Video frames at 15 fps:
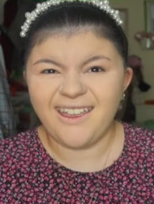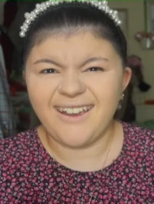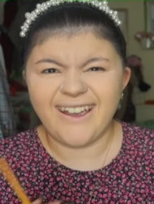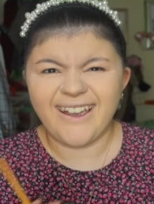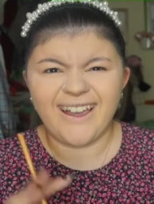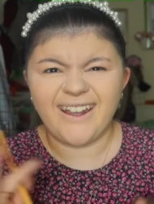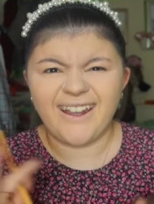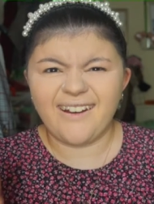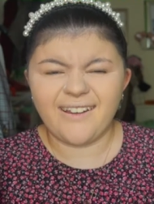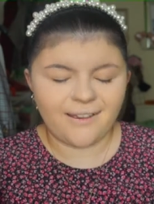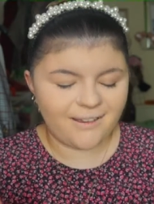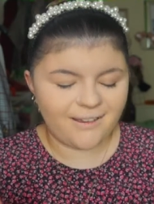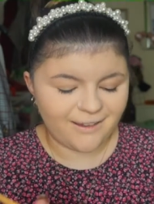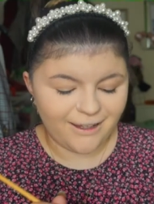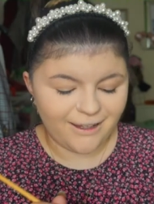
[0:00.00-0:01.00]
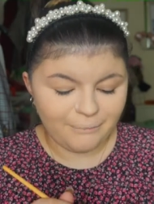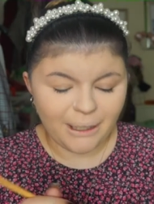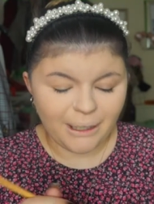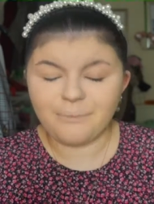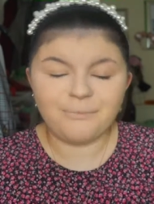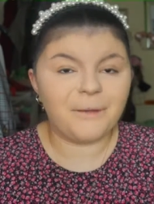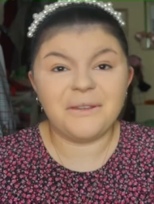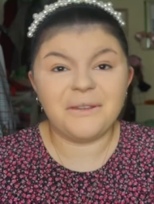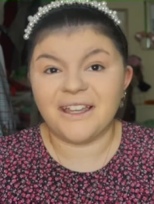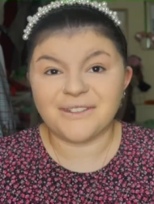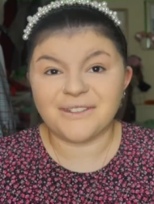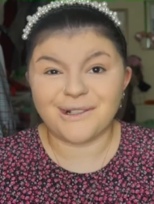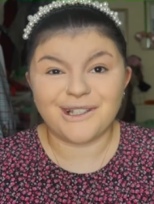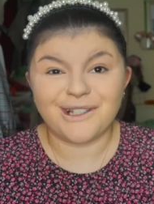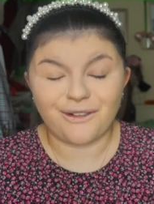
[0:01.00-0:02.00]
And like maybe, maybe that
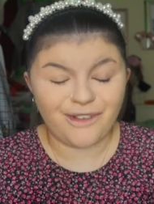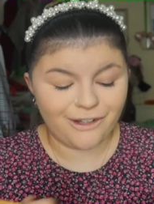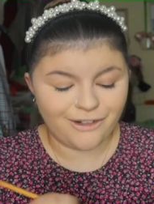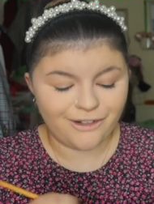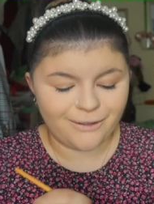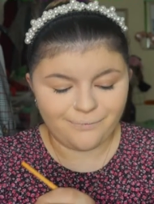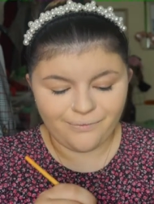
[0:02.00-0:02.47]
song is your favourite.